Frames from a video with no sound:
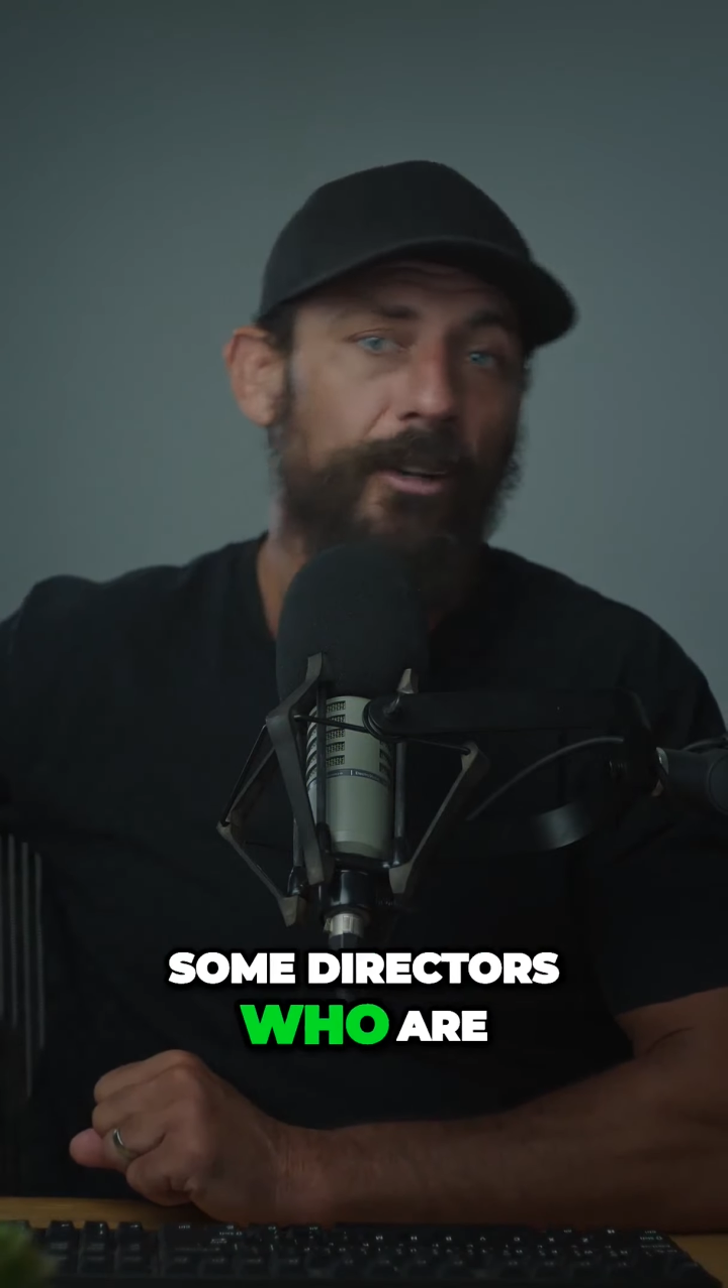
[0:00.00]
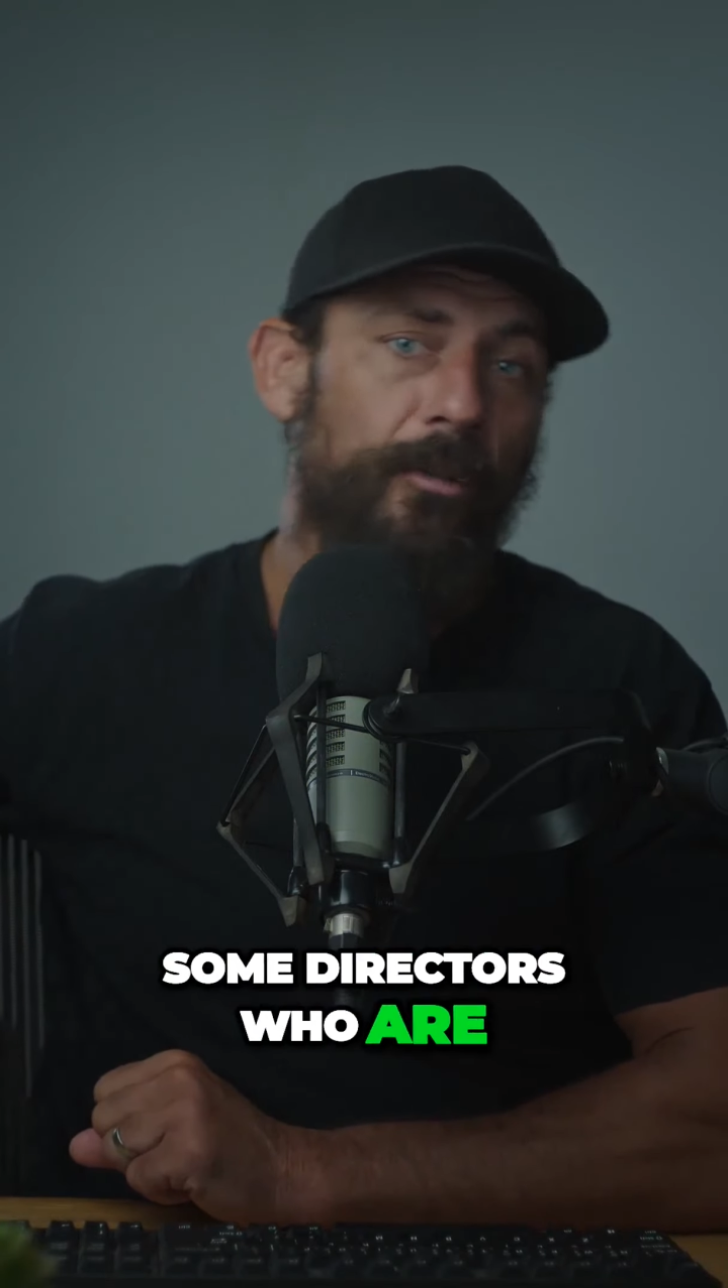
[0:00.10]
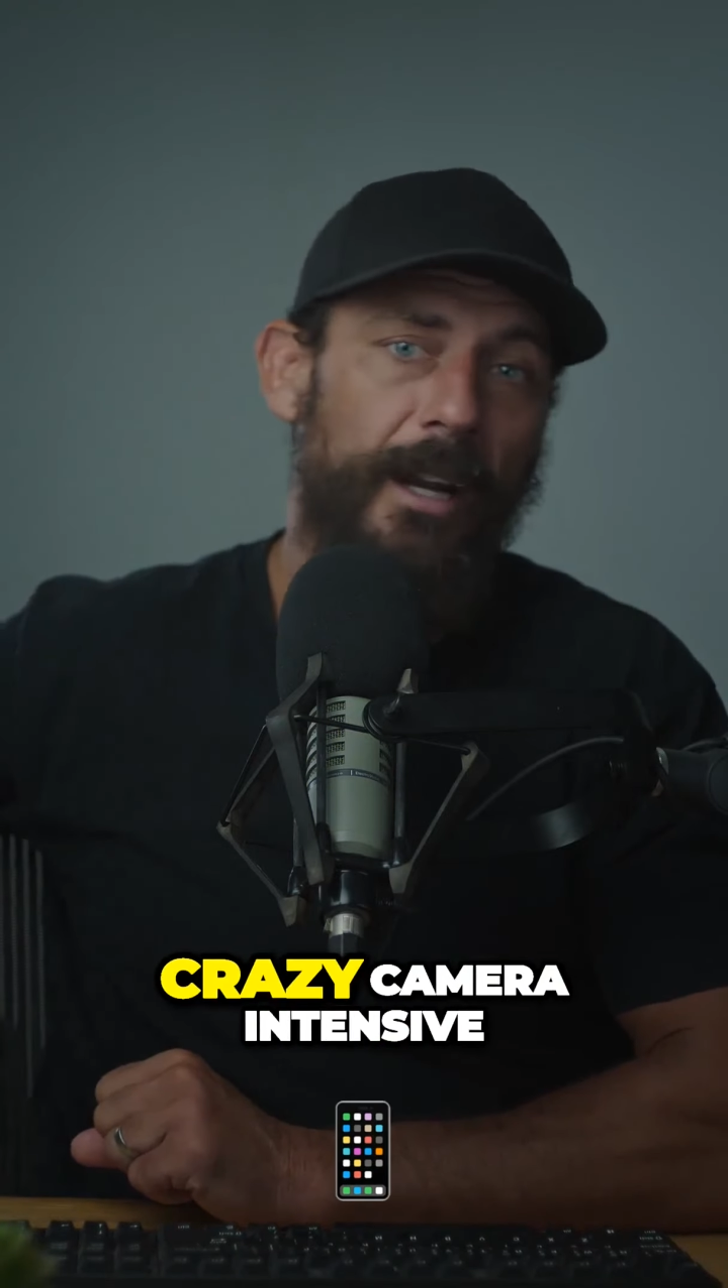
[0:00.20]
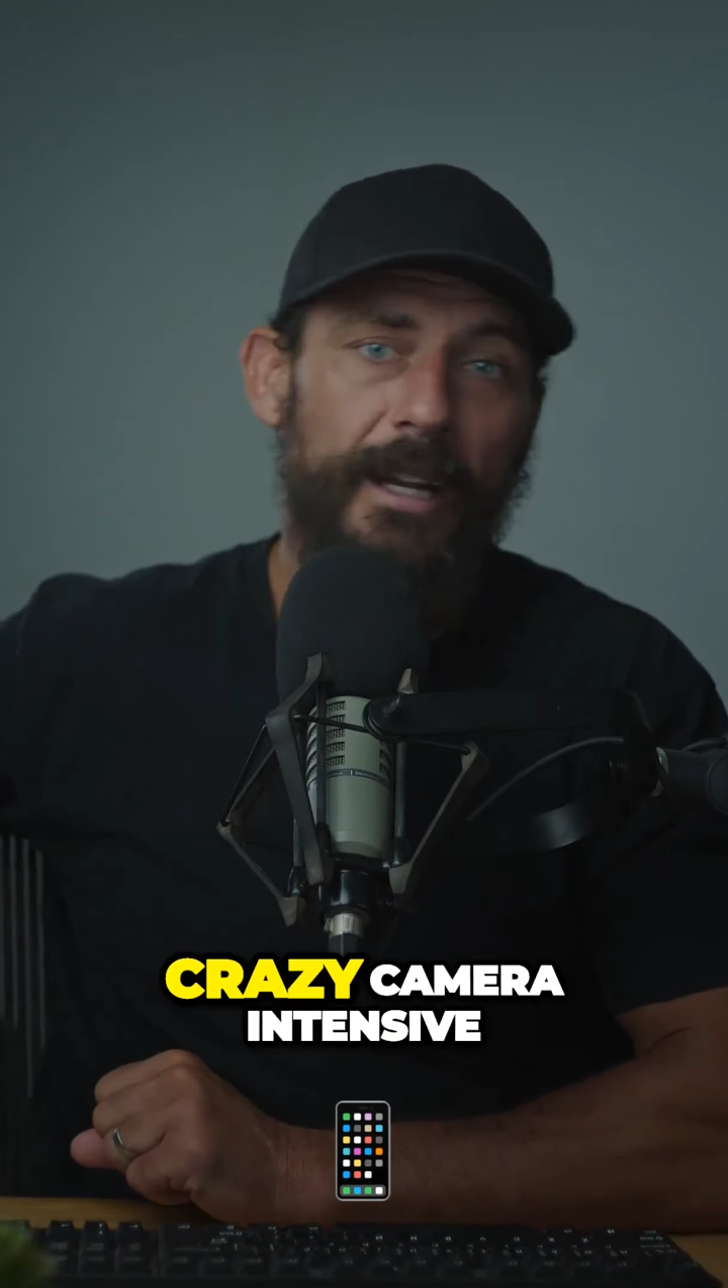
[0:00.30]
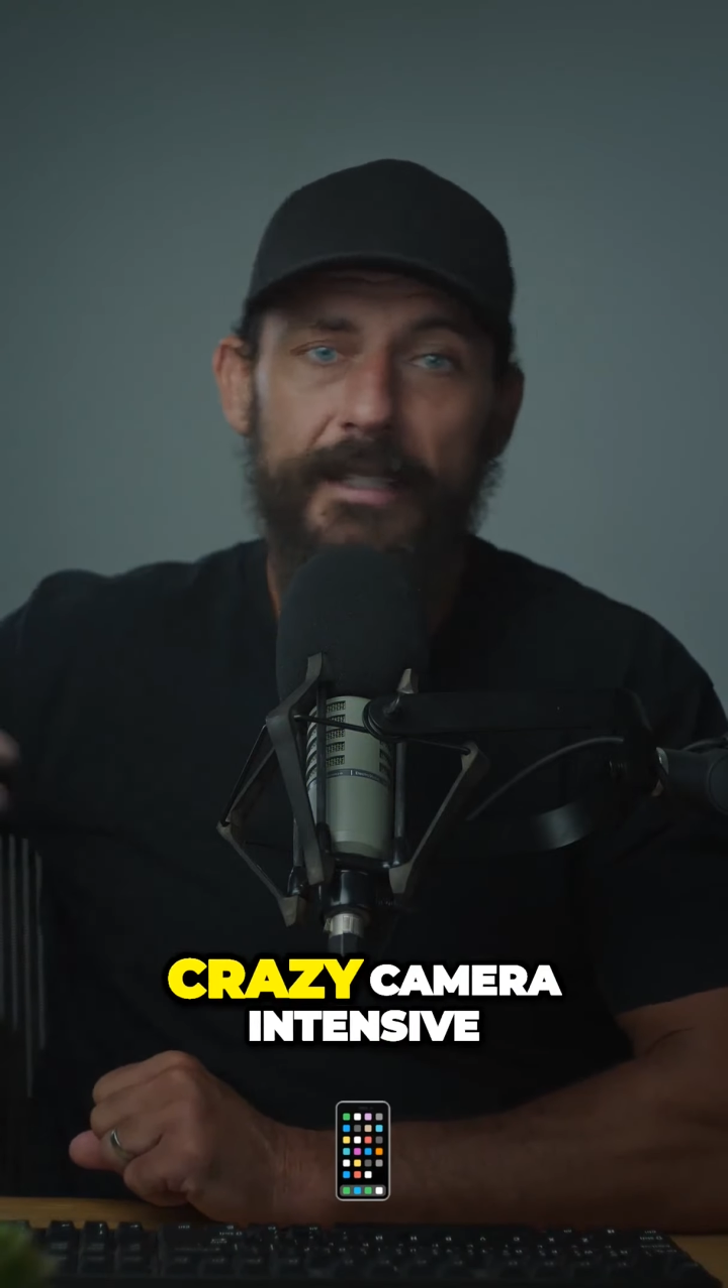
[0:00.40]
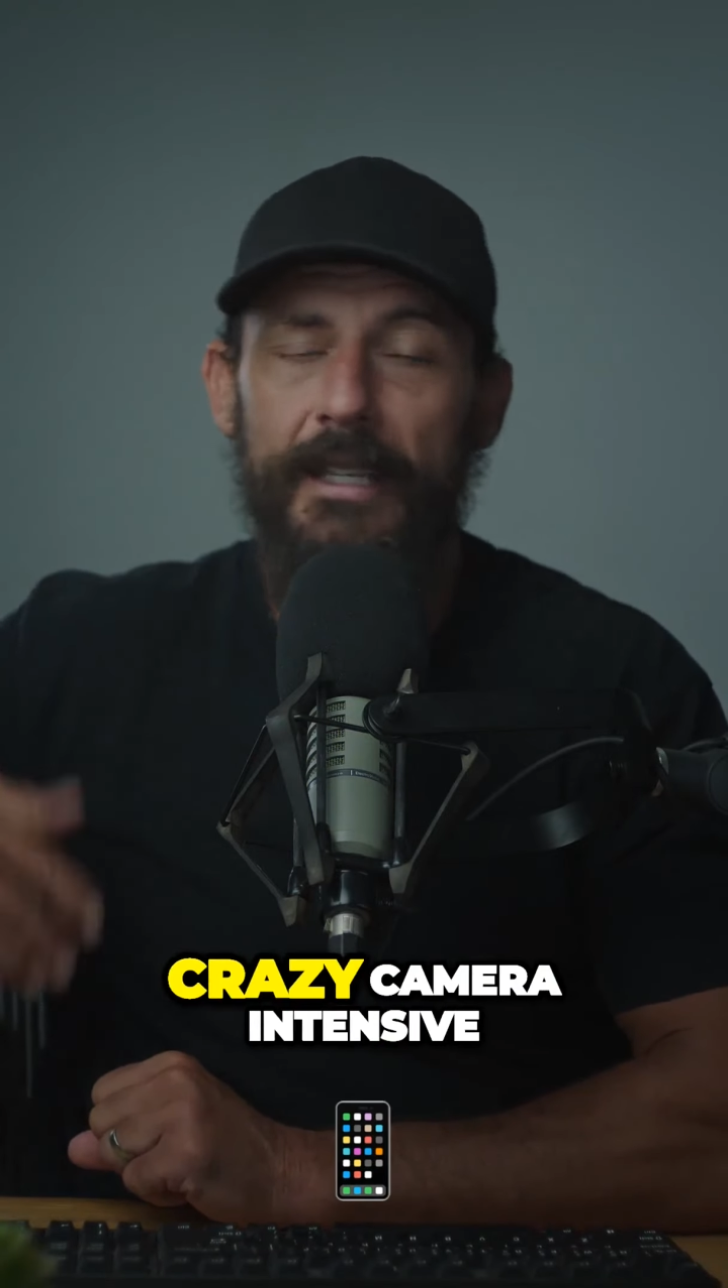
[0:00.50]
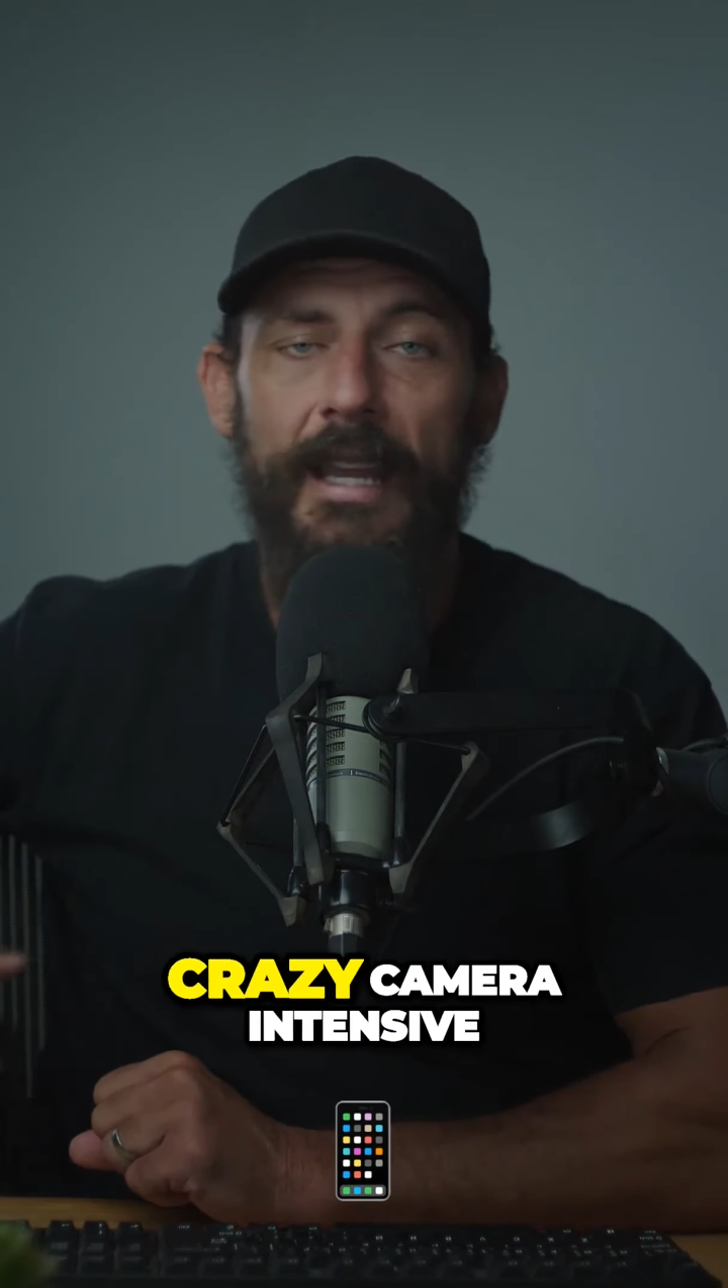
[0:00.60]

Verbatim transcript: crazy